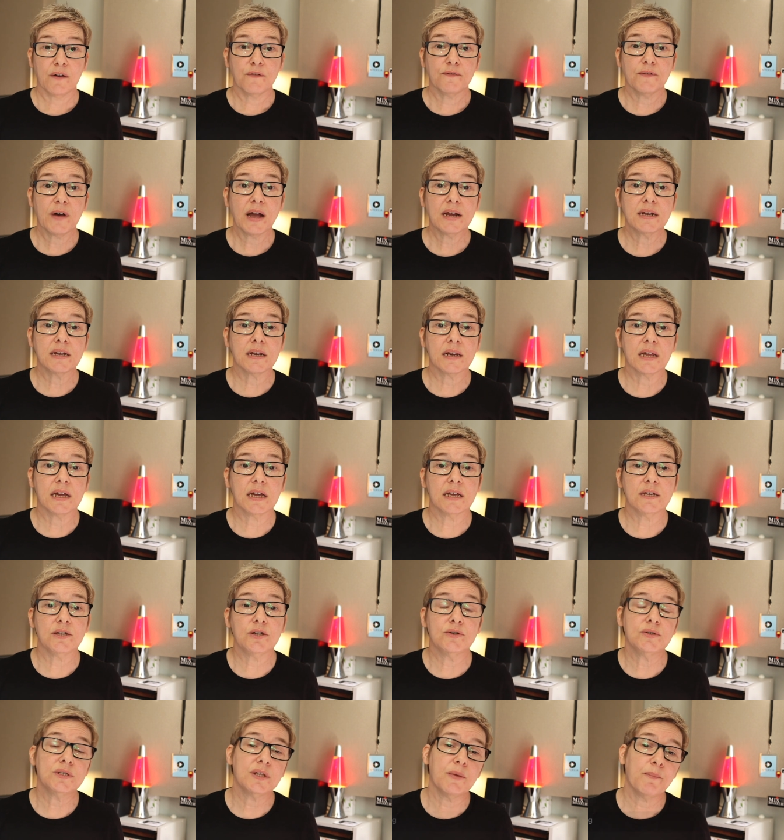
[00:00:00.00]
Finally,
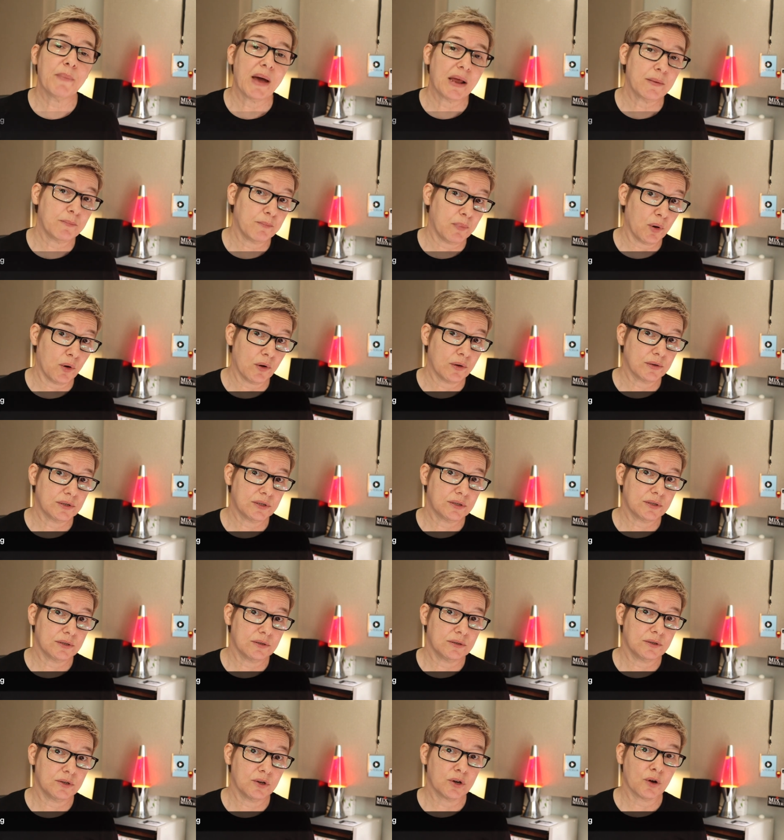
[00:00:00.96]
use the pan
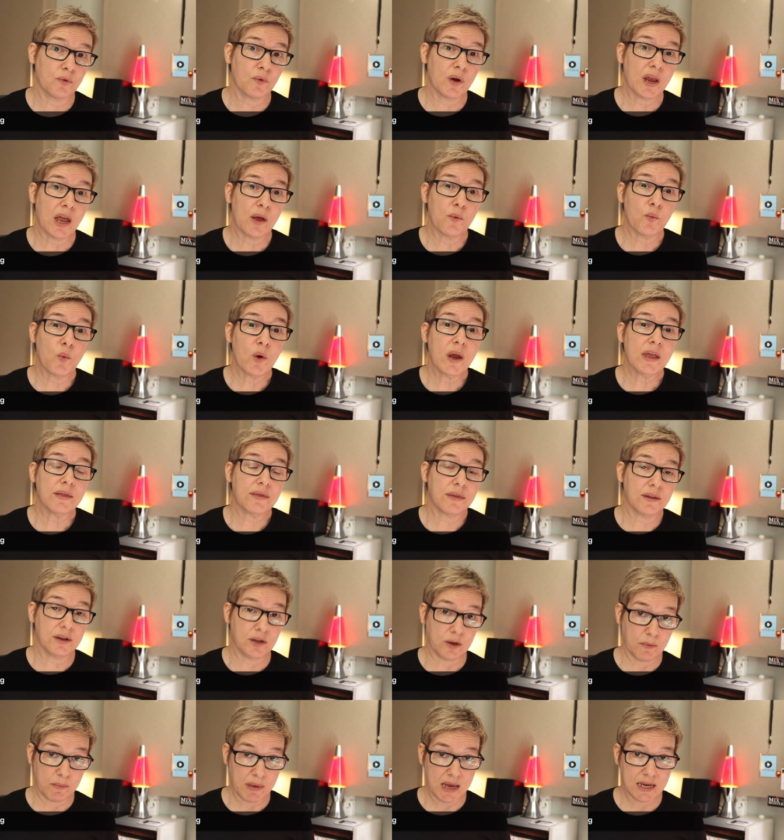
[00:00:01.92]
pots to create width
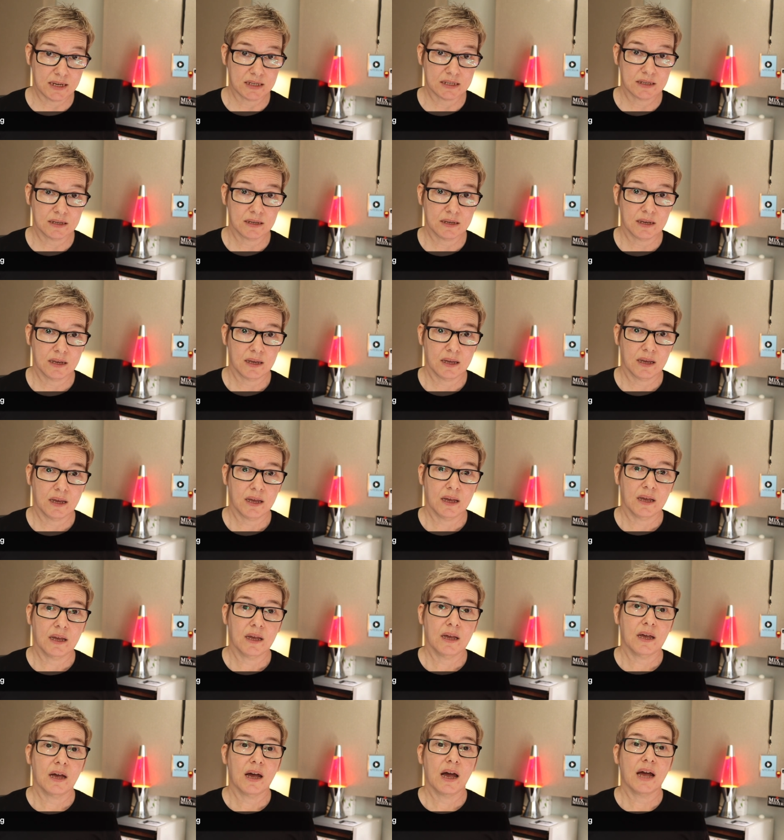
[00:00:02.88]
in your mix
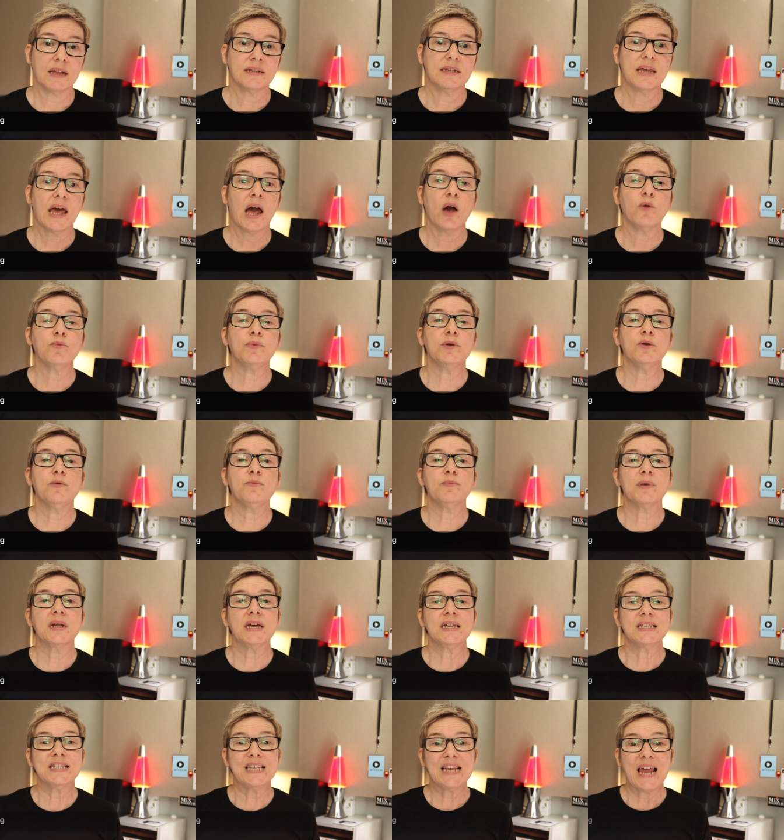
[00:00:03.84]
and to help you
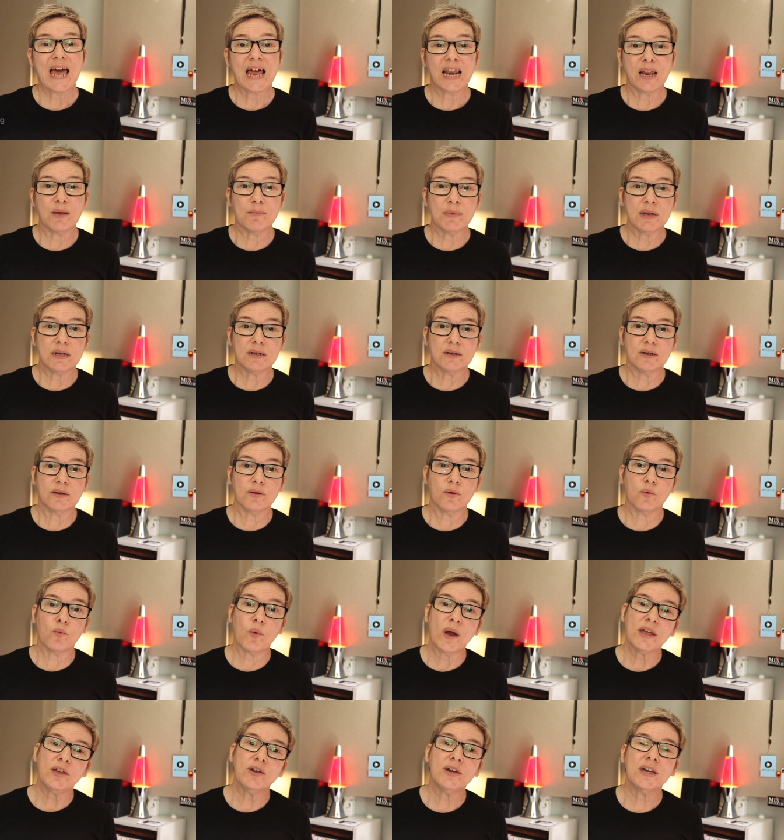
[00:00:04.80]
place an element
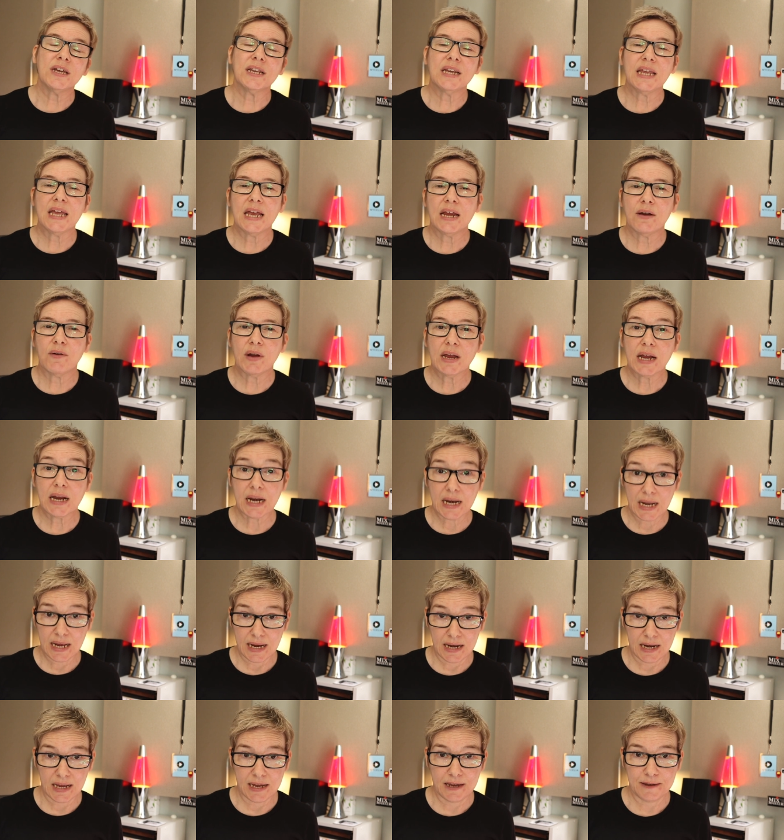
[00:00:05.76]
where you can hear it
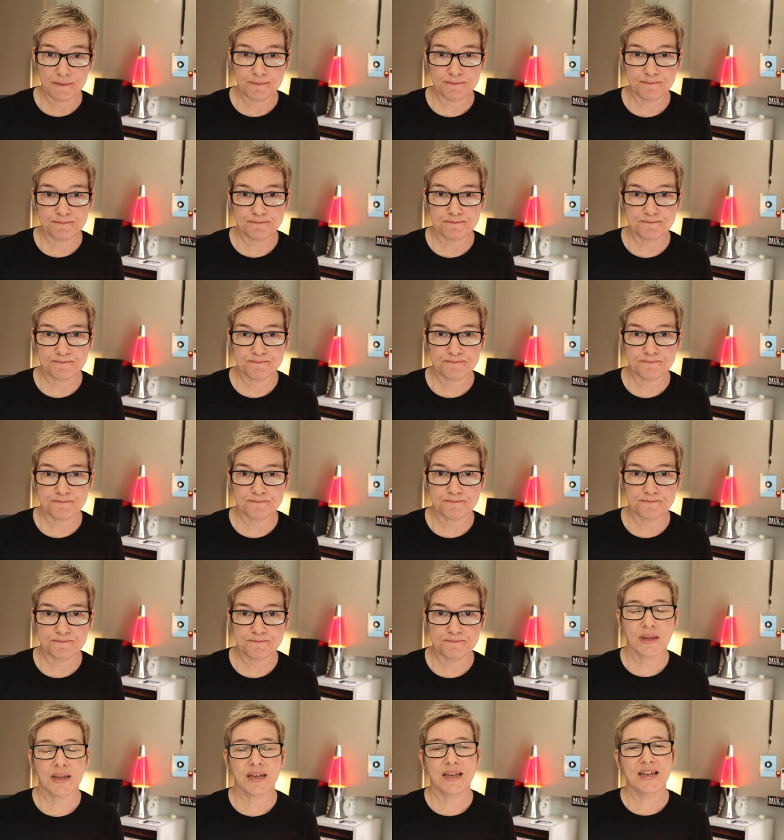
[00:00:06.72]
clearly.
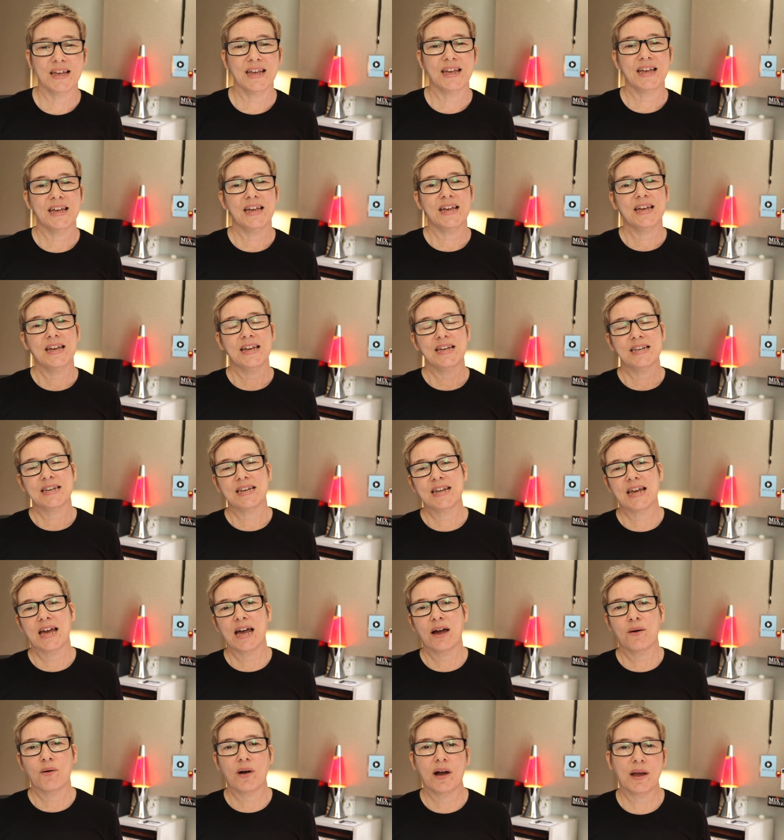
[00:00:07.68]

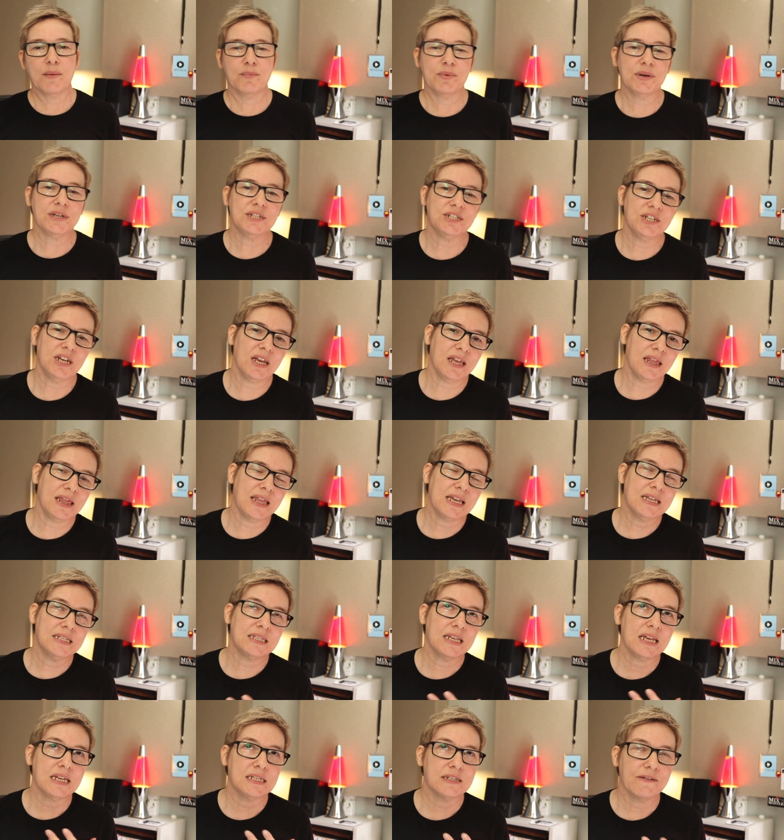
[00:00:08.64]
Now, I appreciate
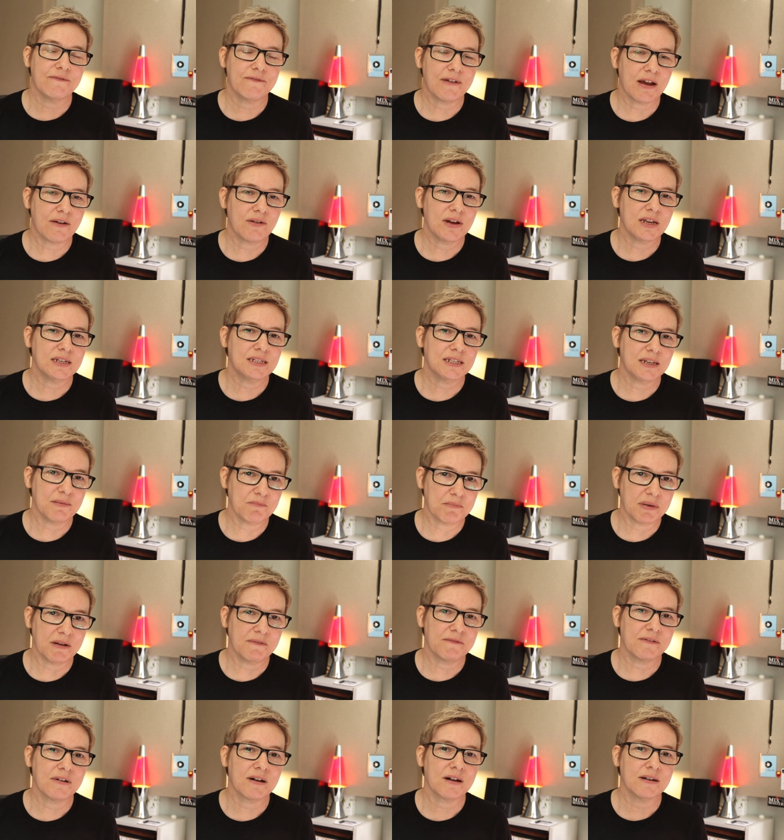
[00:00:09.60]
this is a very
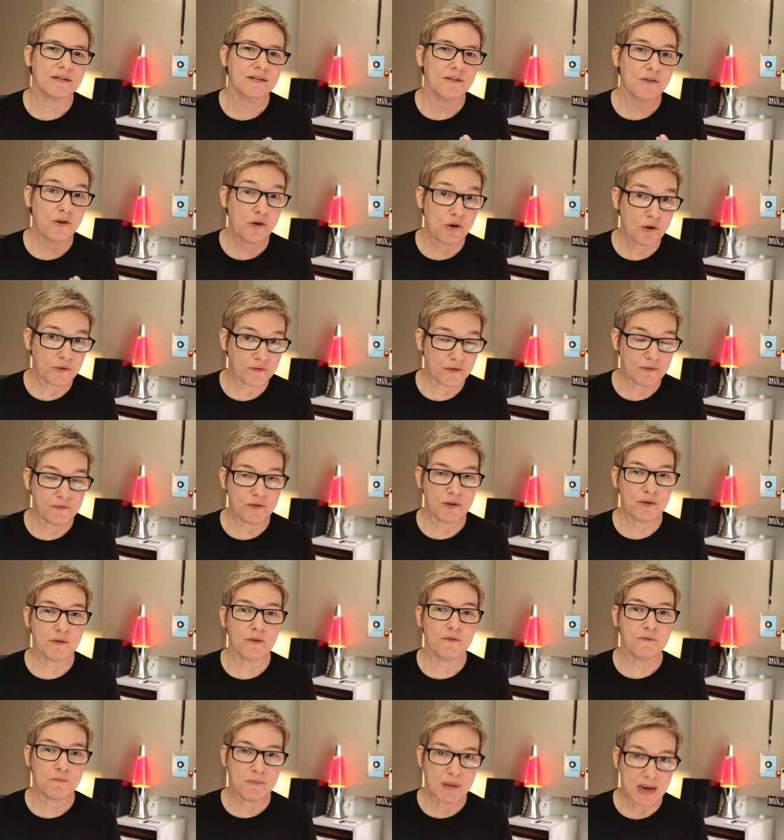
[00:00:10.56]
simplified
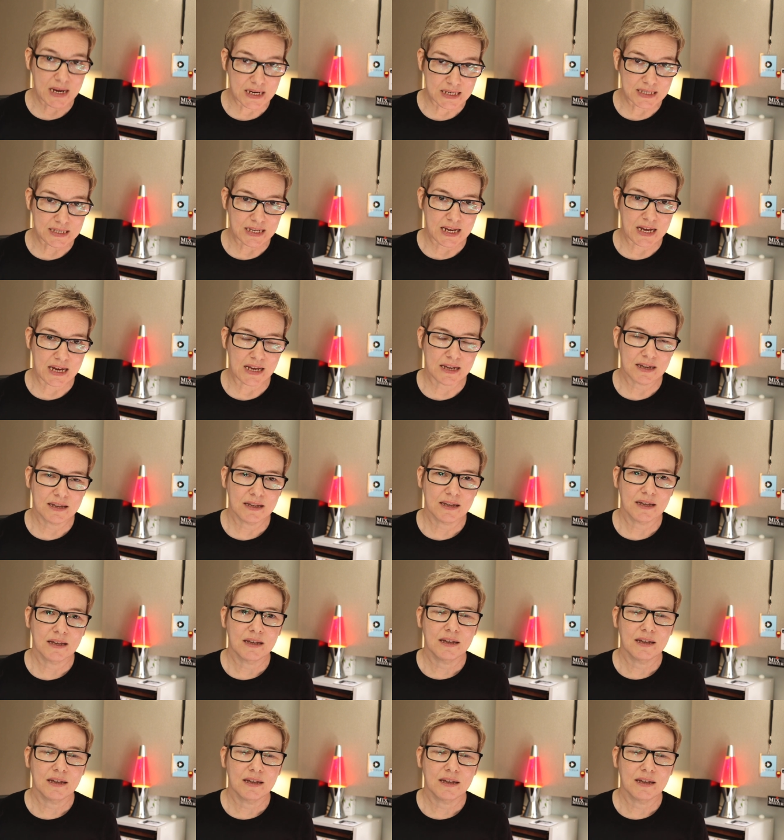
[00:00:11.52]
overview of mixing,